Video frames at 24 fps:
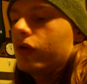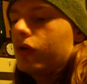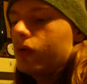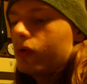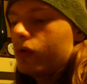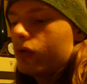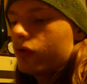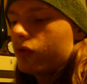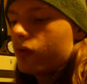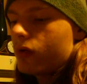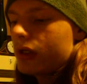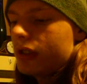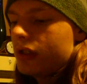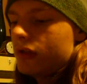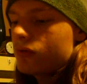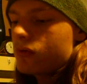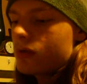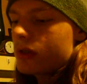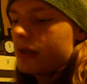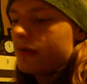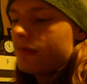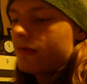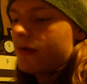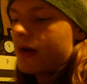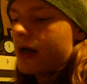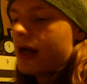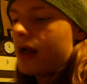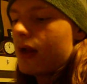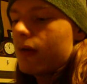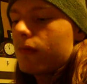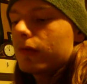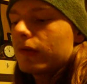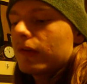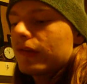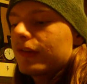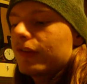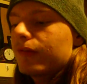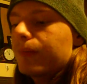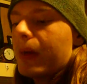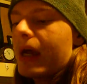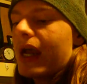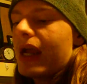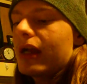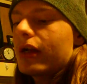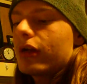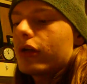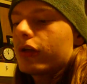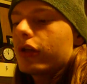2025
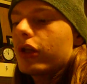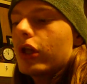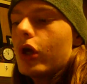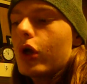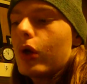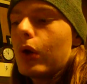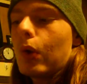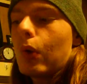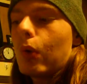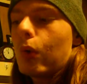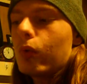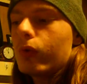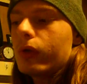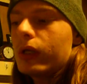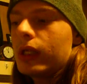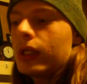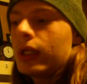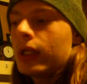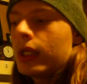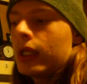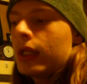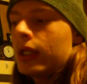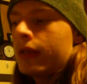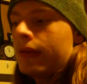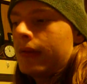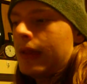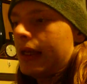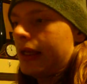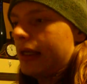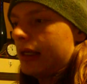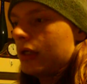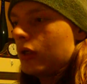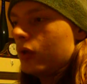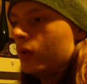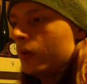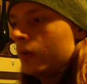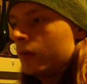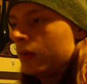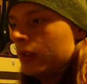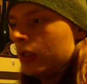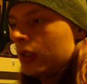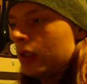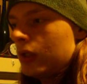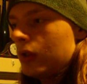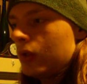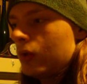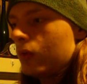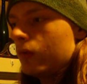expired code that I couldn't
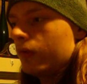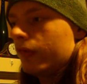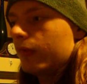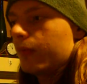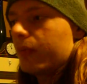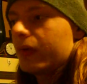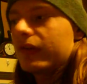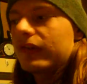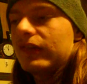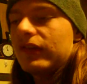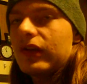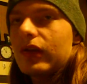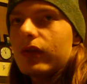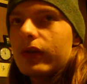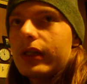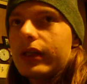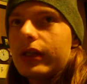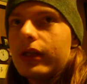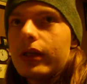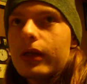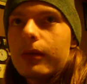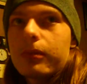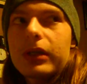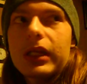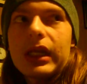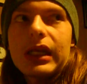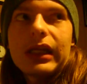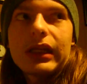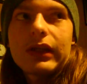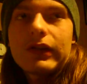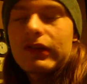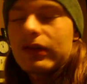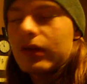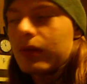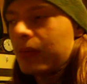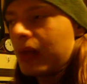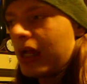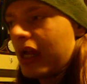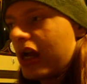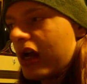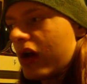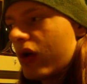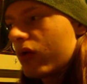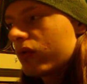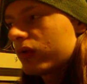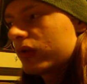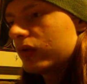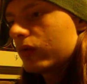use, but still ended up getting
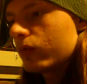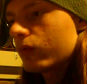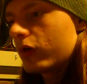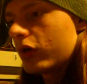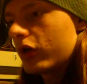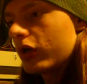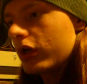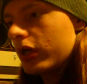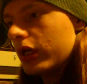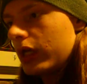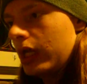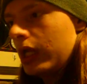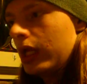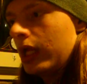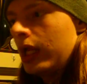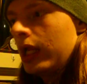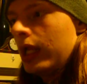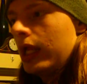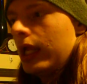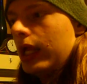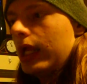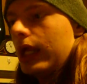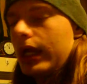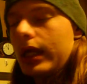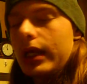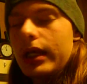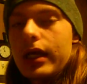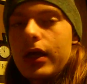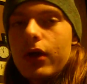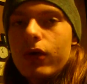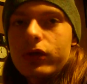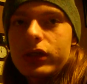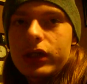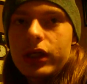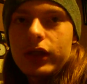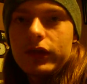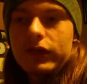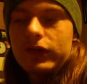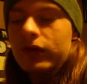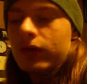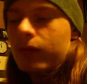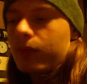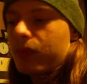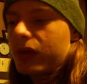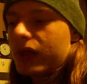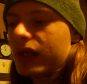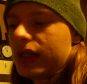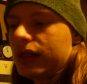somehow to work, and now it
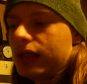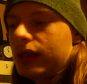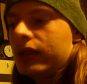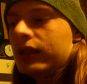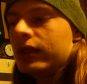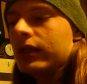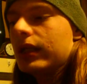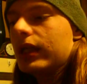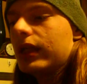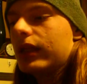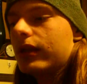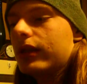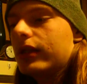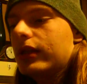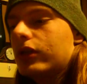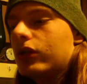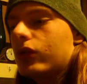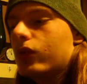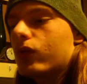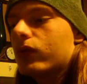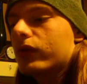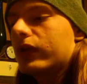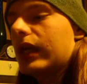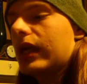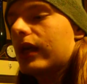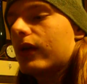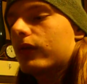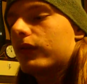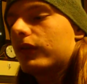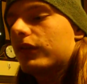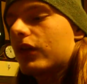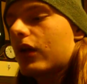doesn't. But I didn't get the Nuketown